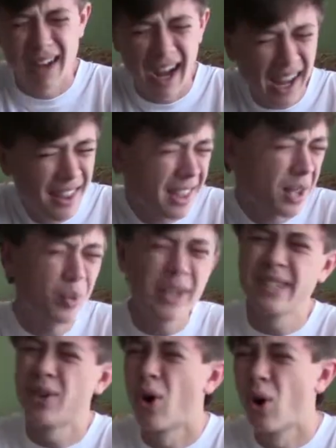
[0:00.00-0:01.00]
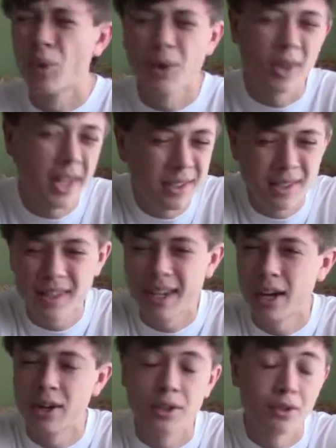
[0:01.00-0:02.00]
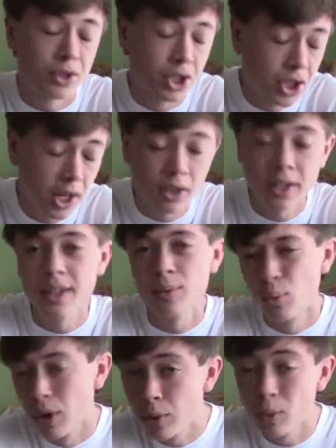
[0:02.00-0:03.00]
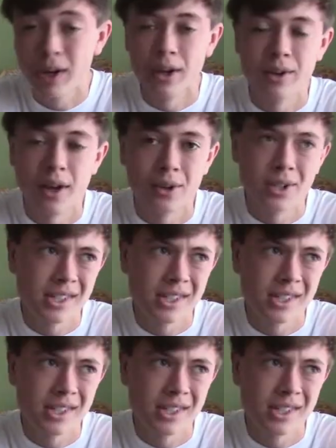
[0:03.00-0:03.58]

I think we can all relate to the character of Shelley in one way or another,